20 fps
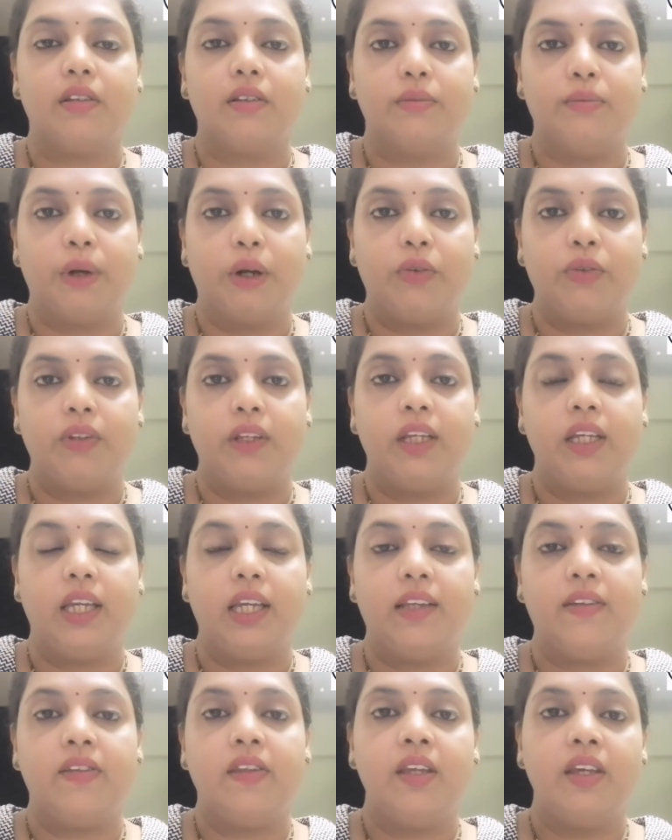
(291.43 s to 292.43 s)
bouncing
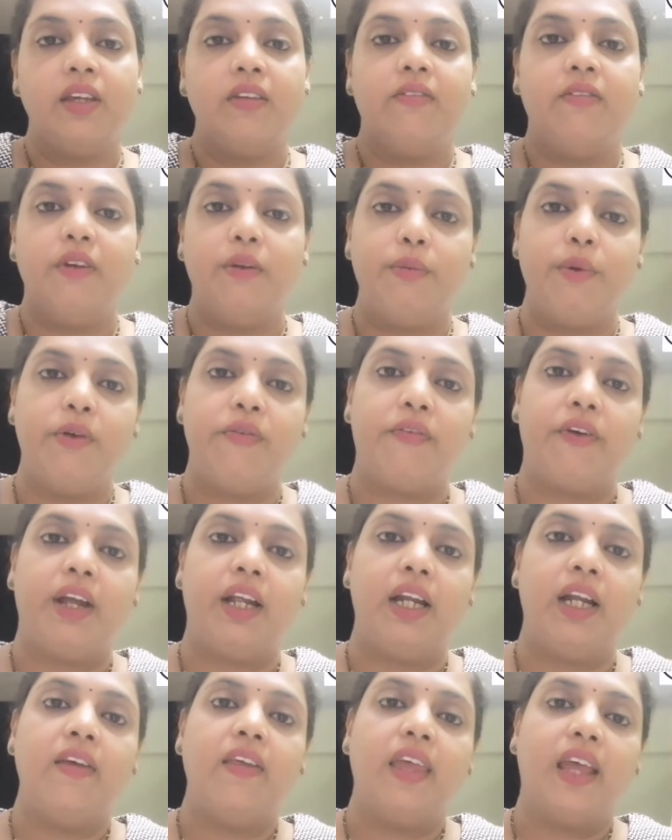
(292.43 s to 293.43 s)
case will be
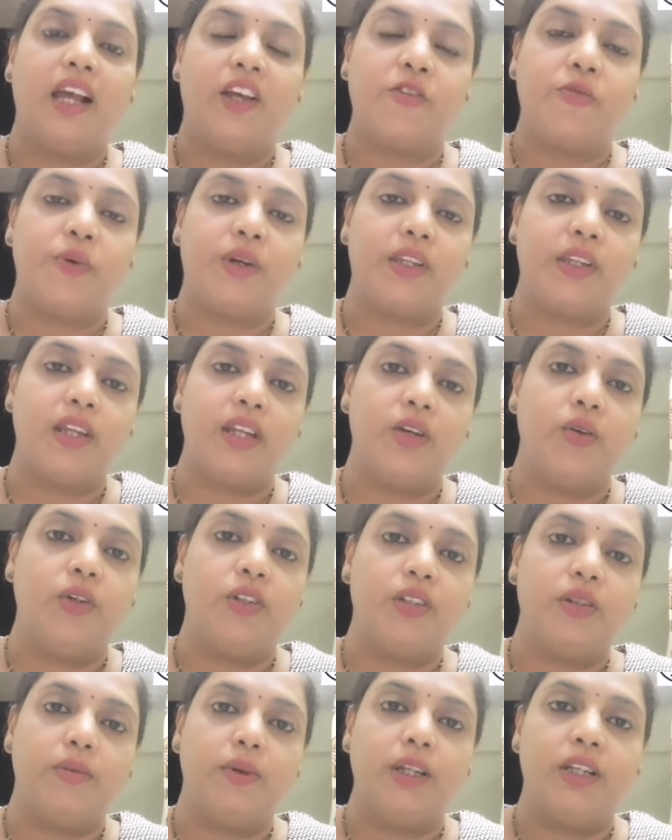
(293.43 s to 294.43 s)
filed as per the
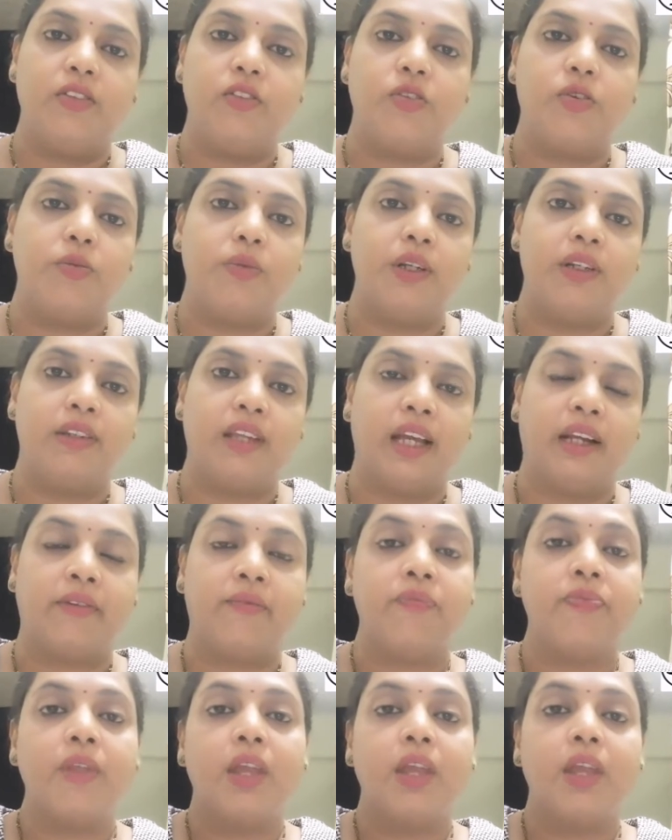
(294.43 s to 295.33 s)
Negotiable Instruments Act.